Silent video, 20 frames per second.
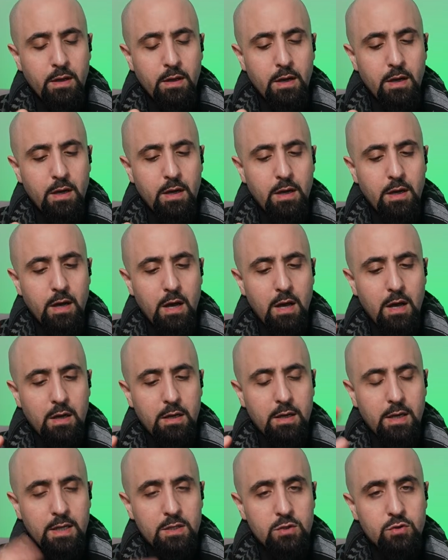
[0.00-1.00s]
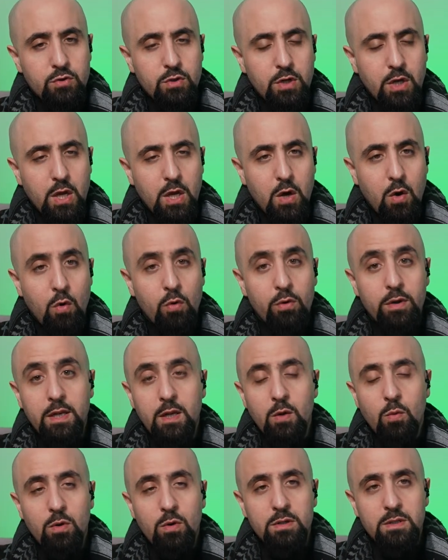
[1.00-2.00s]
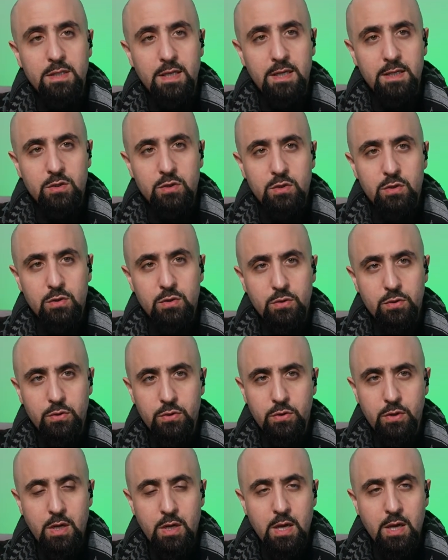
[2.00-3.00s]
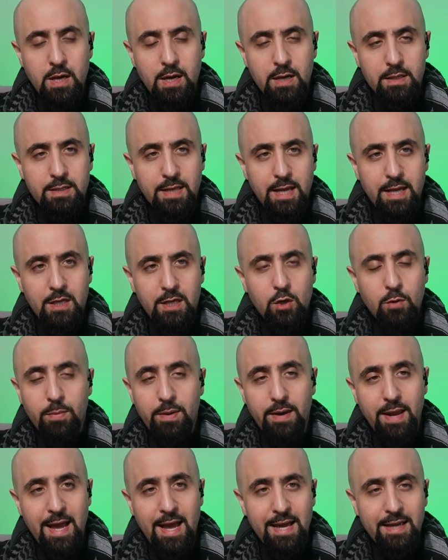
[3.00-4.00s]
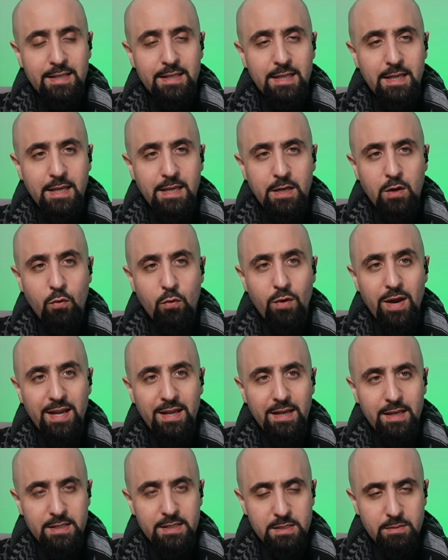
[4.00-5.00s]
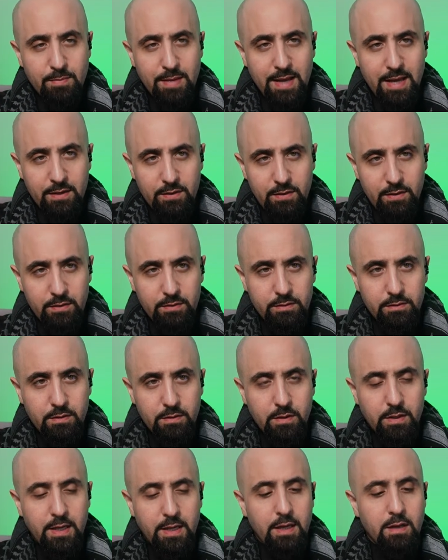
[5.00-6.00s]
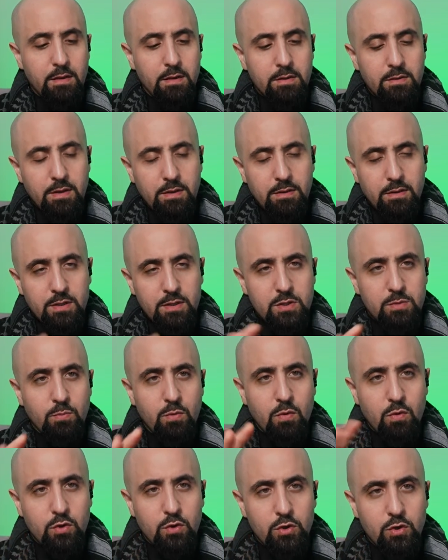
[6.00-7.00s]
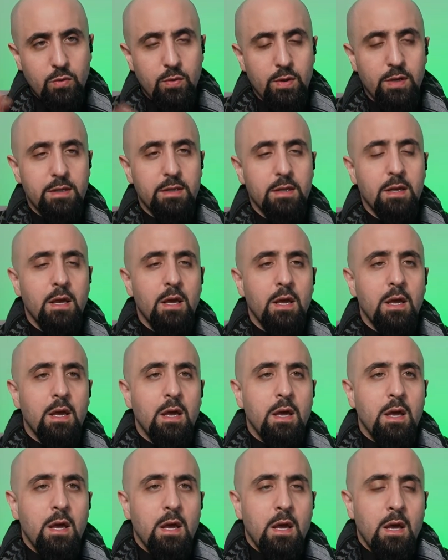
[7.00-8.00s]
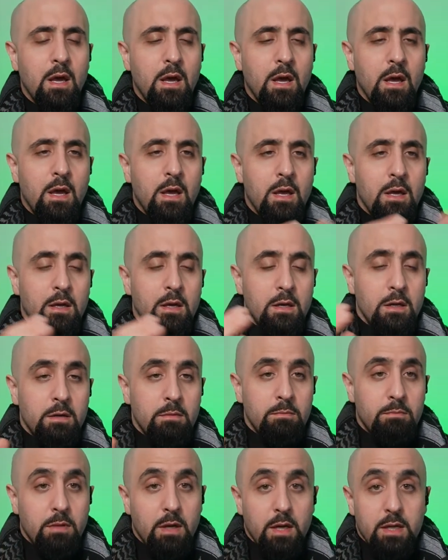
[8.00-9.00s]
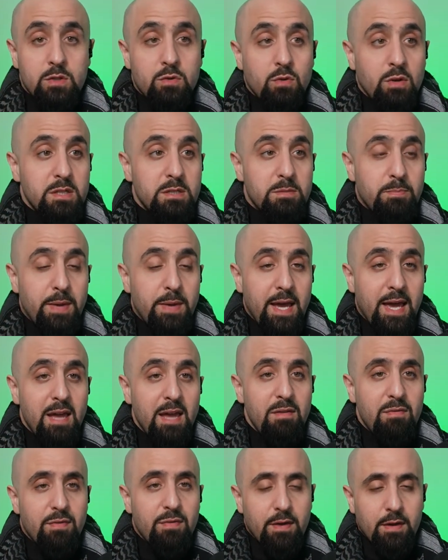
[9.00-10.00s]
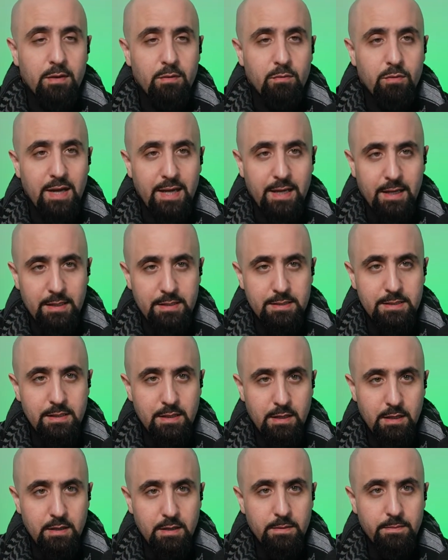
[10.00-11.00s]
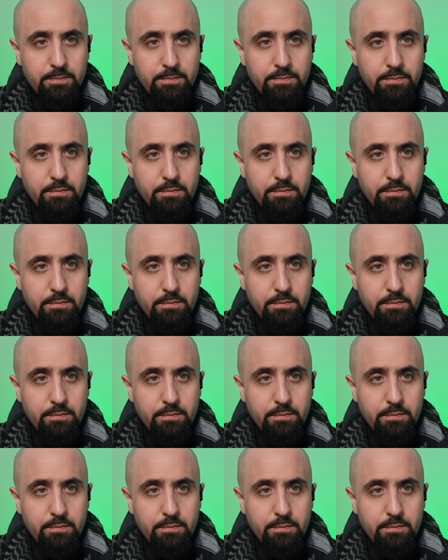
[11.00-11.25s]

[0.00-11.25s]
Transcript: a country only wanting to attack you, but acting in a reckless manner. Okay, there's more to it. Israel's behaving recklessly.